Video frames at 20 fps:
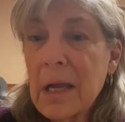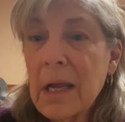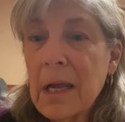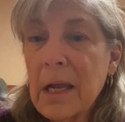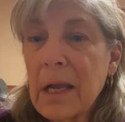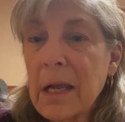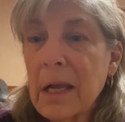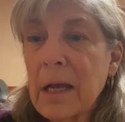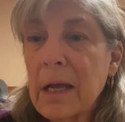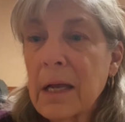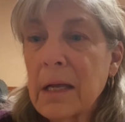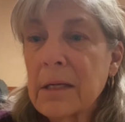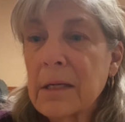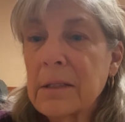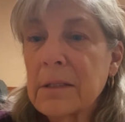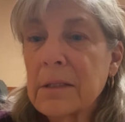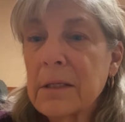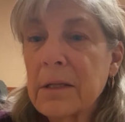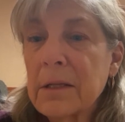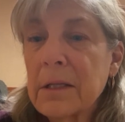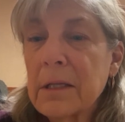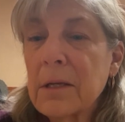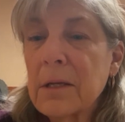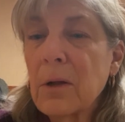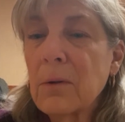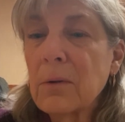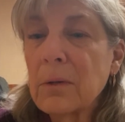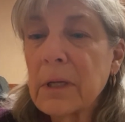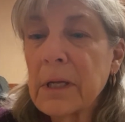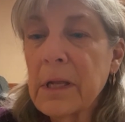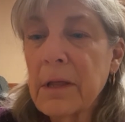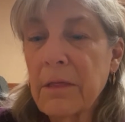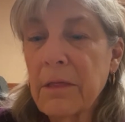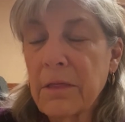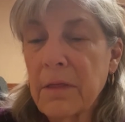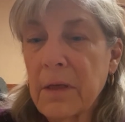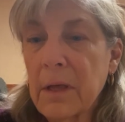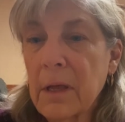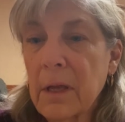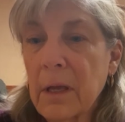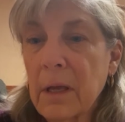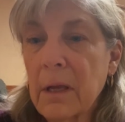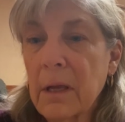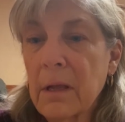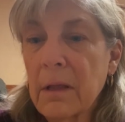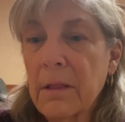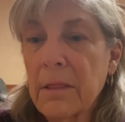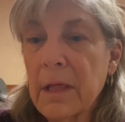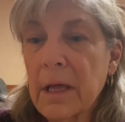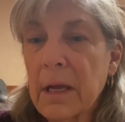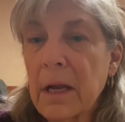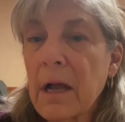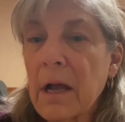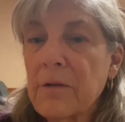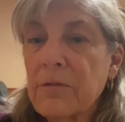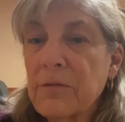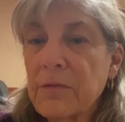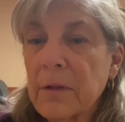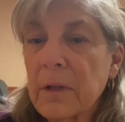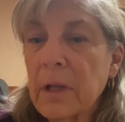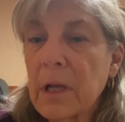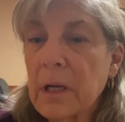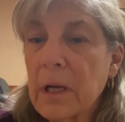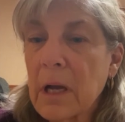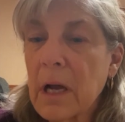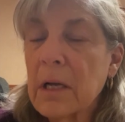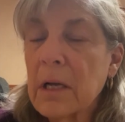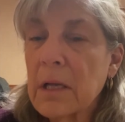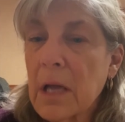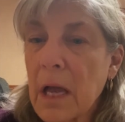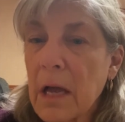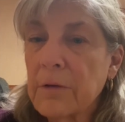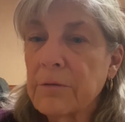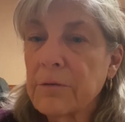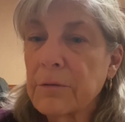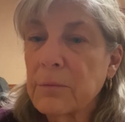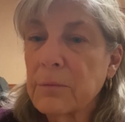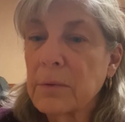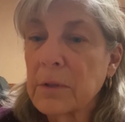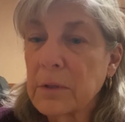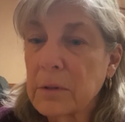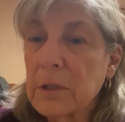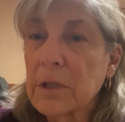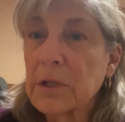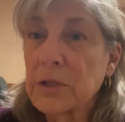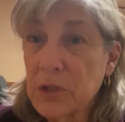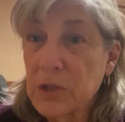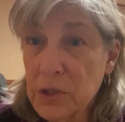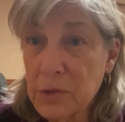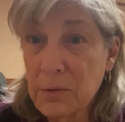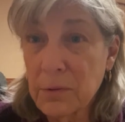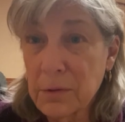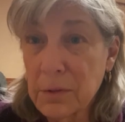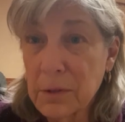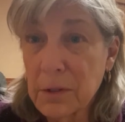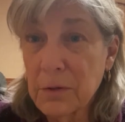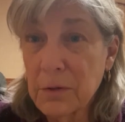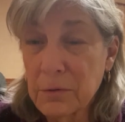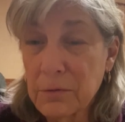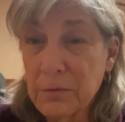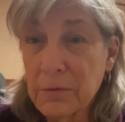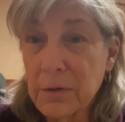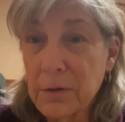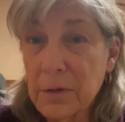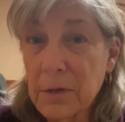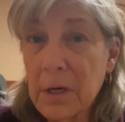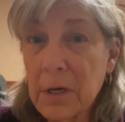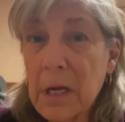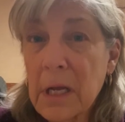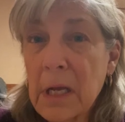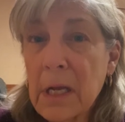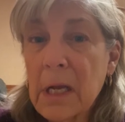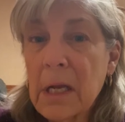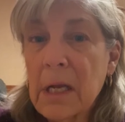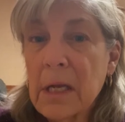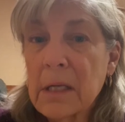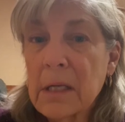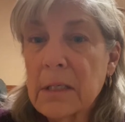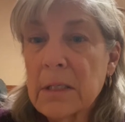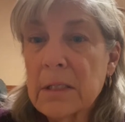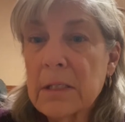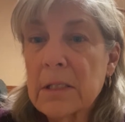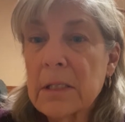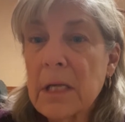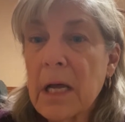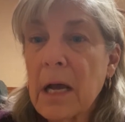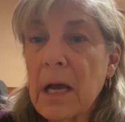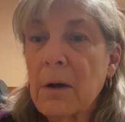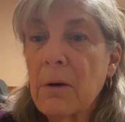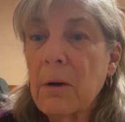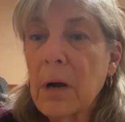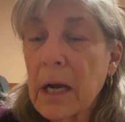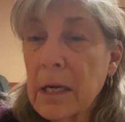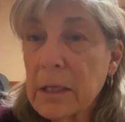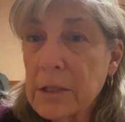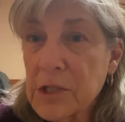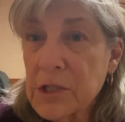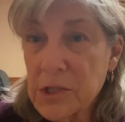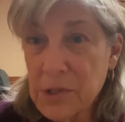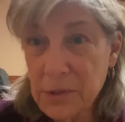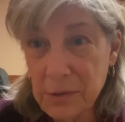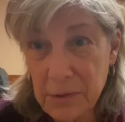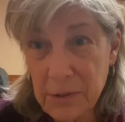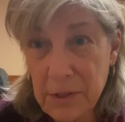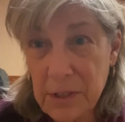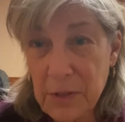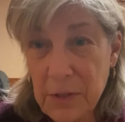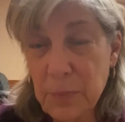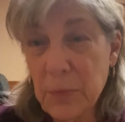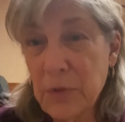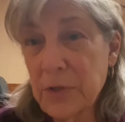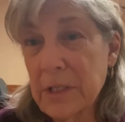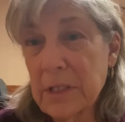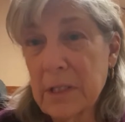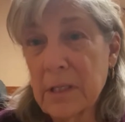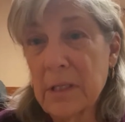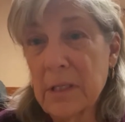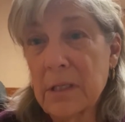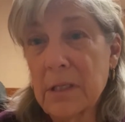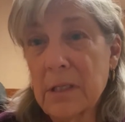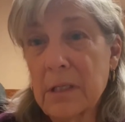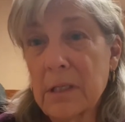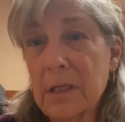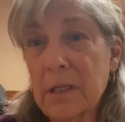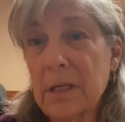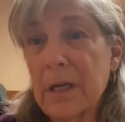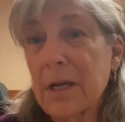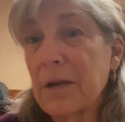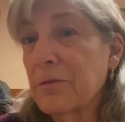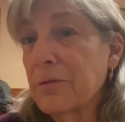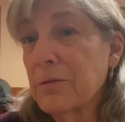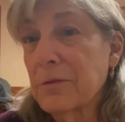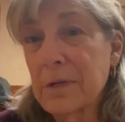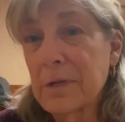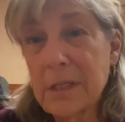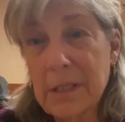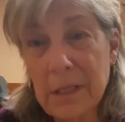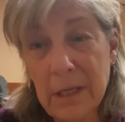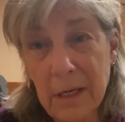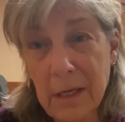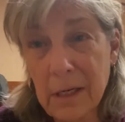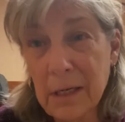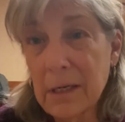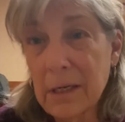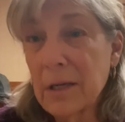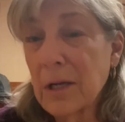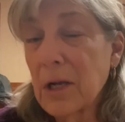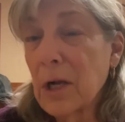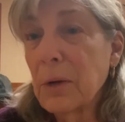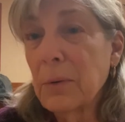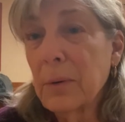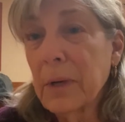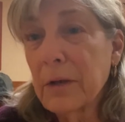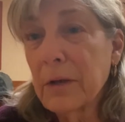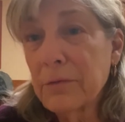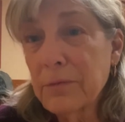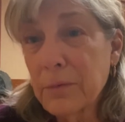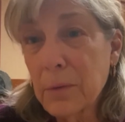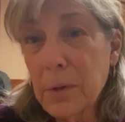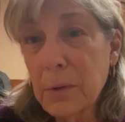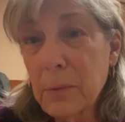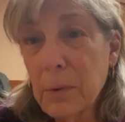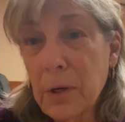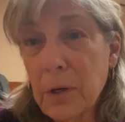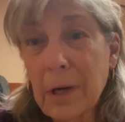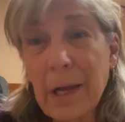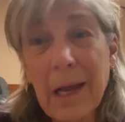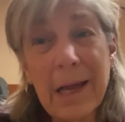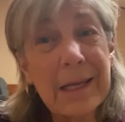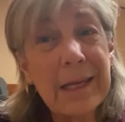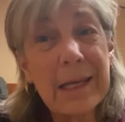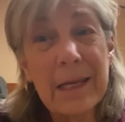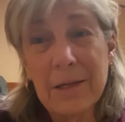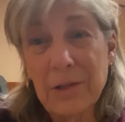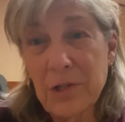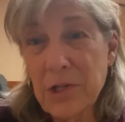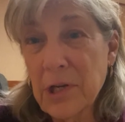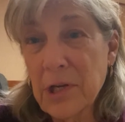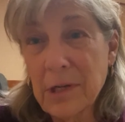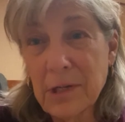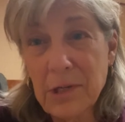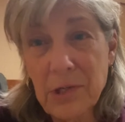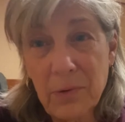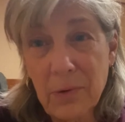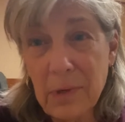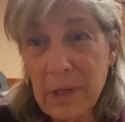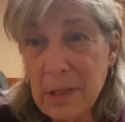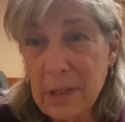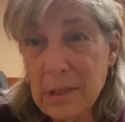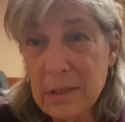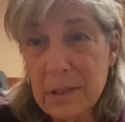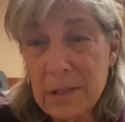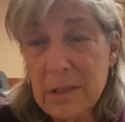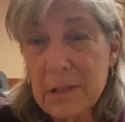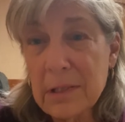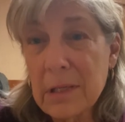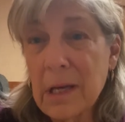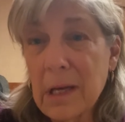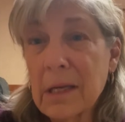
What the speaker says: And the only thing that I feel like I have real control over is how I choose to proceed every day going forward. I can't change what is.